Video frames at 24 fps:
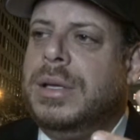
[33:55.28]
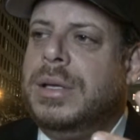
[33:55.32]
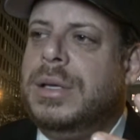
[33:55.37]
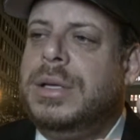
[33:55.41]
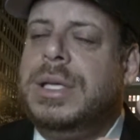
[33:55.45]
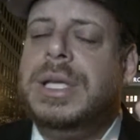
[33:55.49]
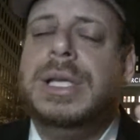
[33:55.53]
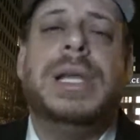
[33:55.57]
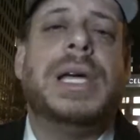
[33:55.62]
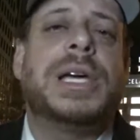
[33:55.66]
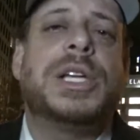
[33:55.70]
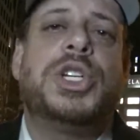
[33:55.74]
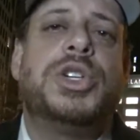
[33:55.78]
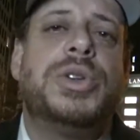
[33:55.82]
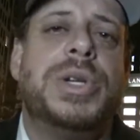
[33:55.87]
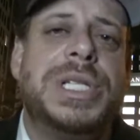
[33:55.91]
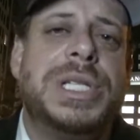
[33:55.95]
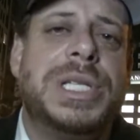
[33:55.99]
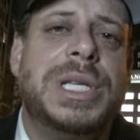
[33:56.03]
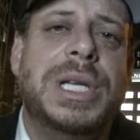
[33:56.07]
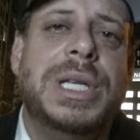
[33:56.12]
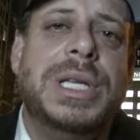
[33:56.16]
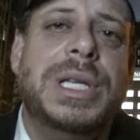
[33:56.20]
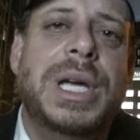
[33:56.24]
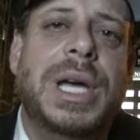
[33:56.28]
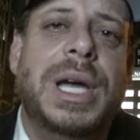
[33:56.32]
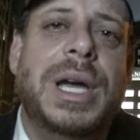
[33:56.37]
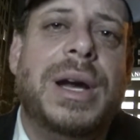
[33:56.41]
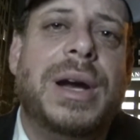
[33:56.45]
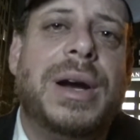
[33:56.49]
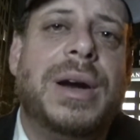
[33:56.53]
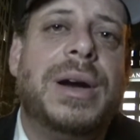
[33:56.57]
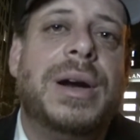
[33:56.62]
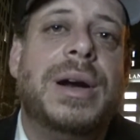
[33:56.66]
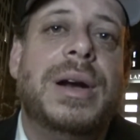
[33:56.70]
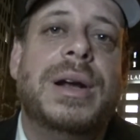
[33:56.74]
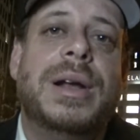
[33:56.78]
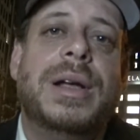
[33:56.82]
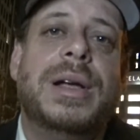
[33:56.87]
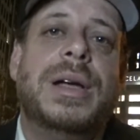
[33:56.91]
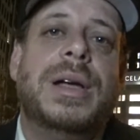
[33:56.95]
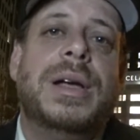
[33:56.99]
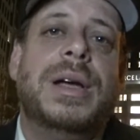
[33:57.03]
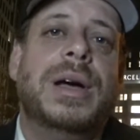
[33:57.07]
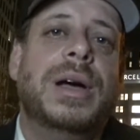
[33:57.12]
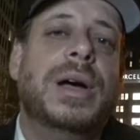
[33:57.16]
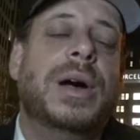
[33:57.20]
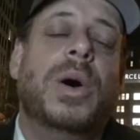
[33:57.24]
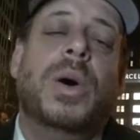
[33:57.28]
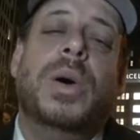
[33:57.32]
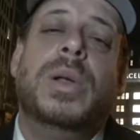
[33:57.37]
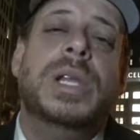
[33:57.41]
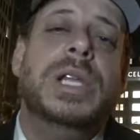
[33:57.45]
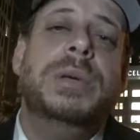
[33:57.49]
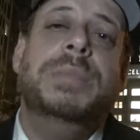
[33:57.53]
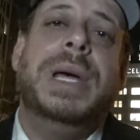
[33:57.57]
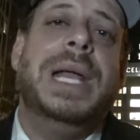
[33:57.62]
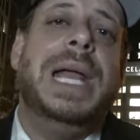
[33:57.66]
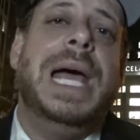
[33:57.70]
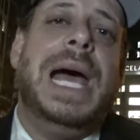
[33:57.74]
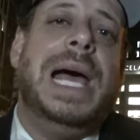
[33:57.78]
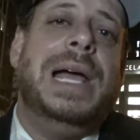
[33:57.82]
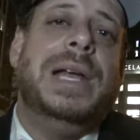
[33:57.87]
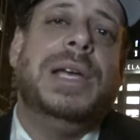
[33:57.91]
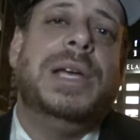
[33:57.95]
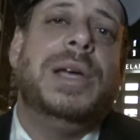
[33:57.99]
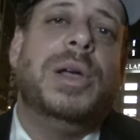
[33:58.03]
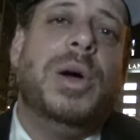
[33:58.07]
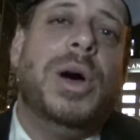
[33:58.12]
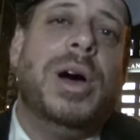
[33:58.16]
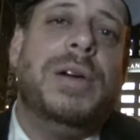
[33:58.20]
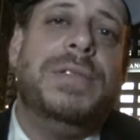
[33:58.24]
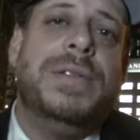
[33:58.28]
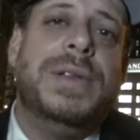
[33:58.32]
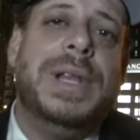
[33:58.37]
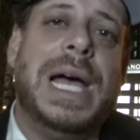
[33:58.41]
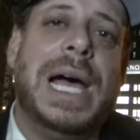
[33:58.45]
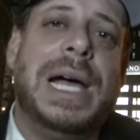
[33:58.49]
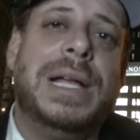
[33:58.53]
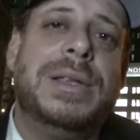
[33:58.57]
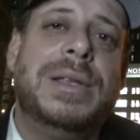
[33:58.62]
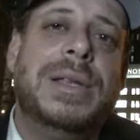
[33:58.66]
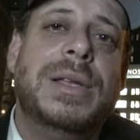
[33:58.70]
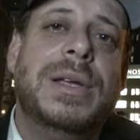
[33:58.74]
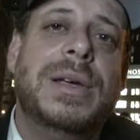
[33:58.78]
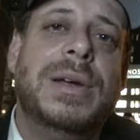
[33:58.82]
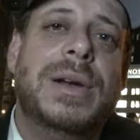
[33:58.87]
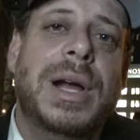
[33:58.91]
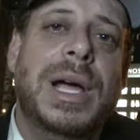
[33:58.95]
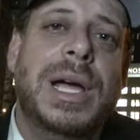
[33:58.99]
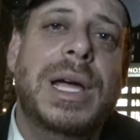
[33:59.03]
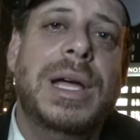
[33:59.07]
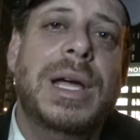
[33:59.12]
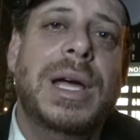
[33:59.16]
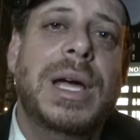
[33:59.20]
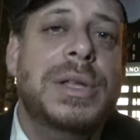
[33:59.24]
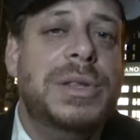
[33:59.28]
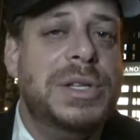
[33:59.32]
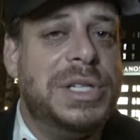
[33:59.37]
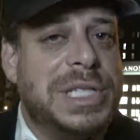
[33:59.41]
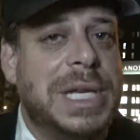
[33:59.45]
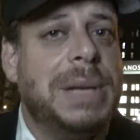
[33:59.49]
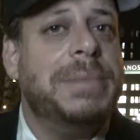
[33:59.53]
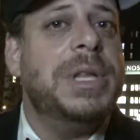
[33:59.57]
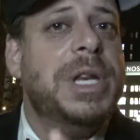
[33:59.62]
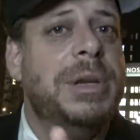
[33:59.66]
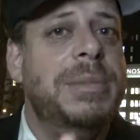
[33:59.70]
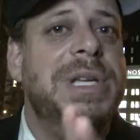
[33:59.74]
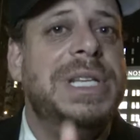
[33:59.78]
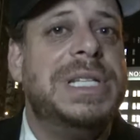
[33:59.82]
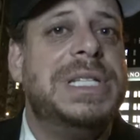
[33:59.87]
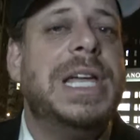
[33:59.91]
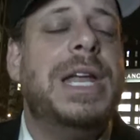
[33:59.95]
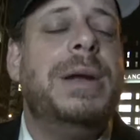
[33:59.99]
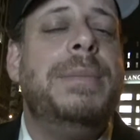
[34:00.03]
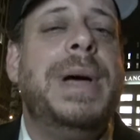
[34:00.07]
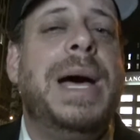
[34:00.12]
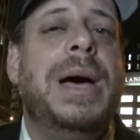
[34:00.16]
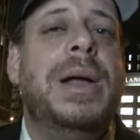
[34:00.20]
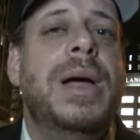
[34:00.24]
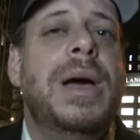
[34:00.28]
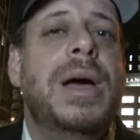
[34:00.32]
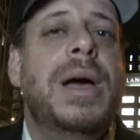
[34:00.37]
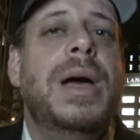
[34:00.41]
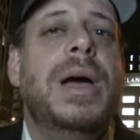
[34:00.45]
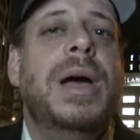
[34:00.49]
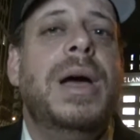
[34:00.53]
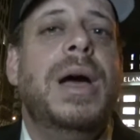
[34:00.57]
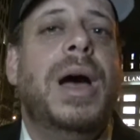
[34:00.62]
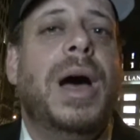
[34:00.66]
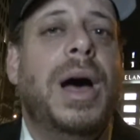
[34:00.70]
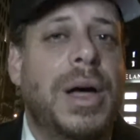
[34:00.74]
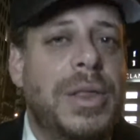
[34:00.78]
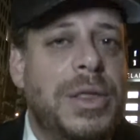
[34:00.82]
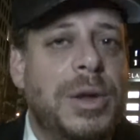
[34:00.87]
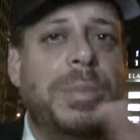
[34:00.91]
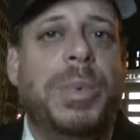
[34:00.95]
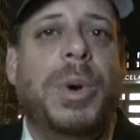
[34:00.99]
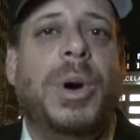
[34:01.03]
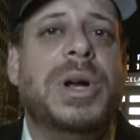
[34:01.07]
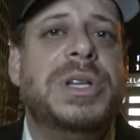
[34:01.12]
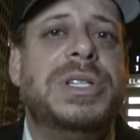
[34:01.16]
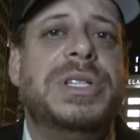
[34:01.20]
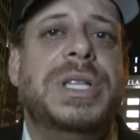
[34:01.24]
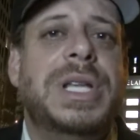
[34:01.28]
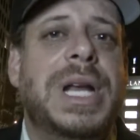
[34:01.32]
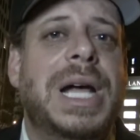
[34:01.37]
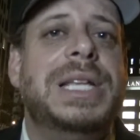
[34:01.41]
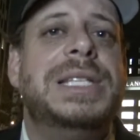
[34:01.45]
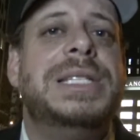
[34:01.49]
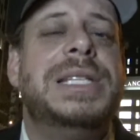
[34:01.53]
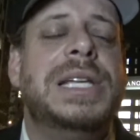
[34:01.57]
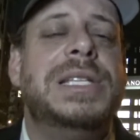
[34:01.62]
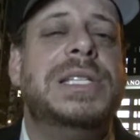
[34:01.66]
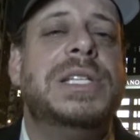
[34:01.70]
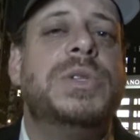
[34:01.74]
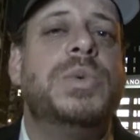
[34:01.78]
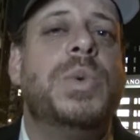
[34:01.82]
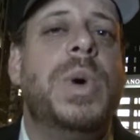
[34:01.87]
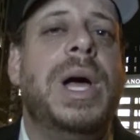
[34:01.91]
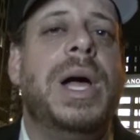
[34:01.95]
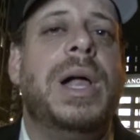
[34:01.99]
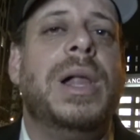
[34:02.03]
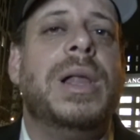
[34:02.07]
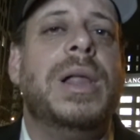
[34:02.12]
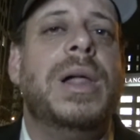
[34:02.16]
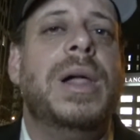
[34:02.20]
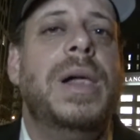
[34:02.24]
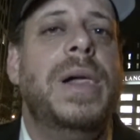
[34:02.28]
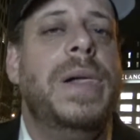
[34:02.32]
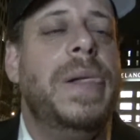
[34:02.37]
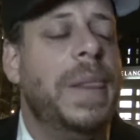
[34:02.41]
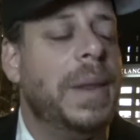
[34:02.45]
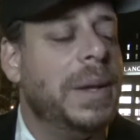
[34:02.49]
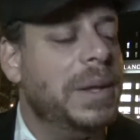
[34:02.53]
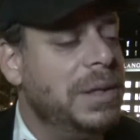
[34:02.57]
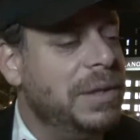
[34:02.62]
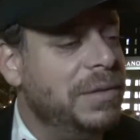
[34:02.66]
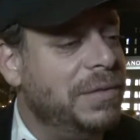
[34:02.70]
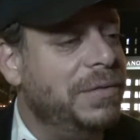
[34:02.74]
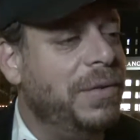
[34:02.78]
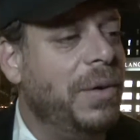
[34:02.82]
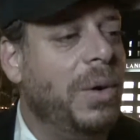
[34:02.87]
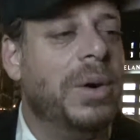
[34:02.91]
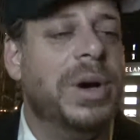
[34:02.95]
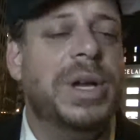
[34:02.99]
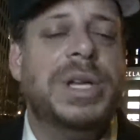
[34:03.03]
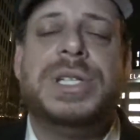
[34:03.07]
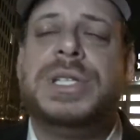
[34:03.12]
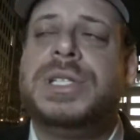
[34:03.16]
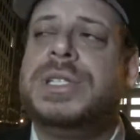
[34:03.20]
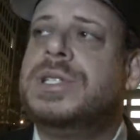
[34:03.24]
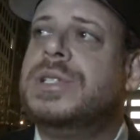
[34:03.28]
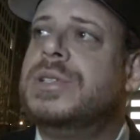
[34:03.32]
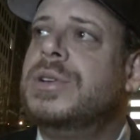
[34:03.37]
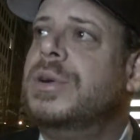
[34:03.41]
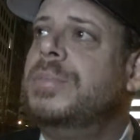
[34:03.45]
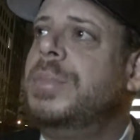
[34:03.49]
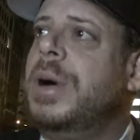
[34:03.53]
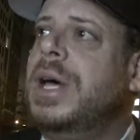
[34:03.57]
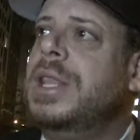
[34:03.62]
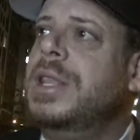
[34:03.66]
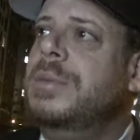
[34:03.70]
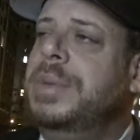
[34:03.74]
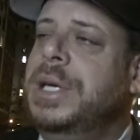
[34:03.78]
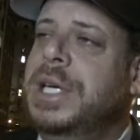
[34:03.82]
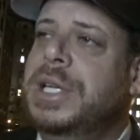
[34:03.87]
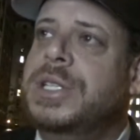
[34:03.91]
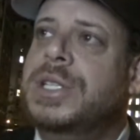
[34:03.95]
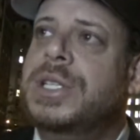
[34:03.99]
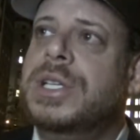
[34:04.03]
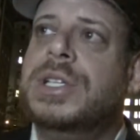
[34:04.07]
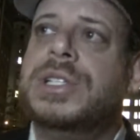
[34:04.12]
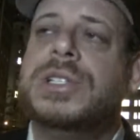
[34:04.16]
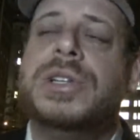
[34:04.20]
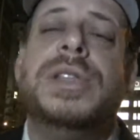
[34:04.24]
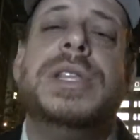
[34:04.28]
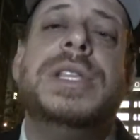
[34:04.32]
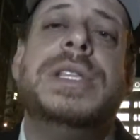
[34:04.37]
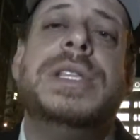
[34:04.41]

electricity in the air. Only Manhattan can offer that, right? There's something to be said about other parts of the United States as well. The forests, or by the beaches, or the